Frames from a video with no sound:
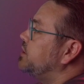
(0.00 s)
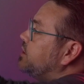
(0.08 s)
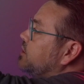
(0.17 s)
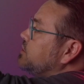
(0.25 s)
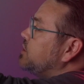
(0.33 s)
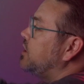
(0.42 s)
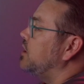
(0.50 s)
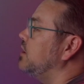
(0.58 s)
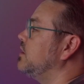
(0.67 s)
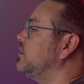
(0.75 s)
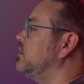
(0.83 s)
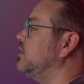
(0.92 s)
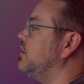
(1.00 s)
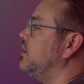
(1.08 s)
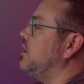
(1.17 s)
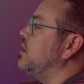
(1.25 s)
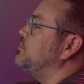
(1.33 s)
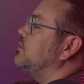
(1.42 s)
Here's our
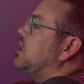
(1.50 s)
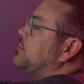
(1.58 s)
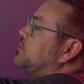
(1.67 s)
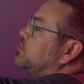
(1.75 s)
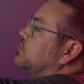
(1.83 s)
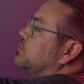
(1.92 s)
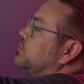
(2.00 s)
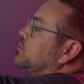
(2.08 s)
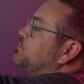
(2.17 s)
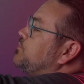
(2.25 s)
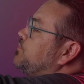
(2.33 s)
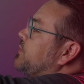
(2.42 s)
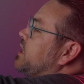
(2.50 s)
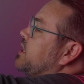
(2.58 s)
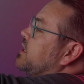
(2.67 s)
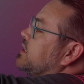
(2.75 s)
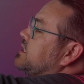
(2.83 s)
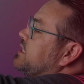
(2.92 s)
upper optical tube.
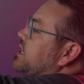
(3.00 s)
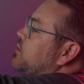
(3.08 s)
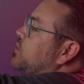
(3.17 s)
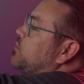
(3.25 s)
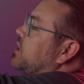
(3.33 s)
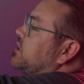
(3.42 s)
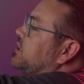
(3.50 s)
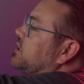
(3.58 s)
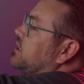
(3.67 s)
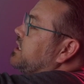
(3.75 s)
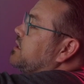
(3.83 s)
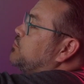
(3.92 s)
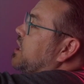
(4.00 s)
Let's say we wanted to clean